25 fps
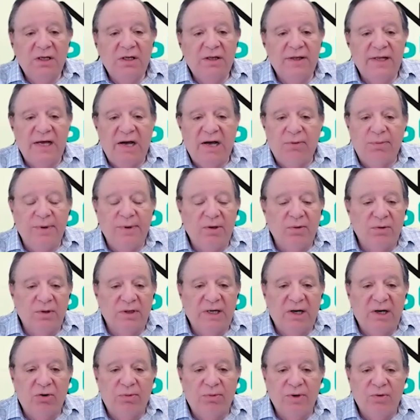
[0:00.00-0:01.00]
that
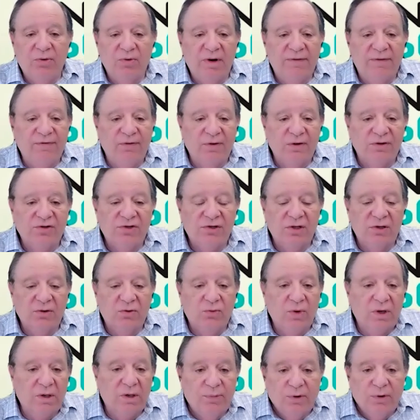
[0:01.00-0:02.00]
will be referenced in
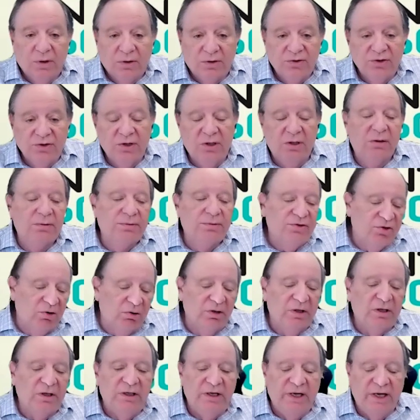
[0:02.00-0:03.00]
QuickBooks,
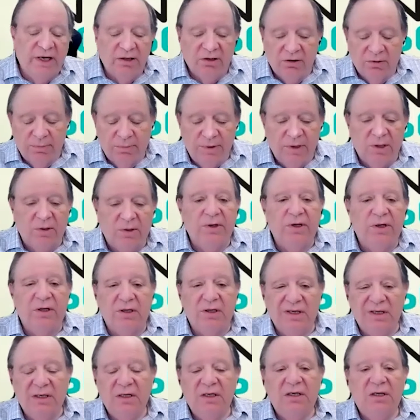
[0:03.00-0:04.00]
certainly at the end of the period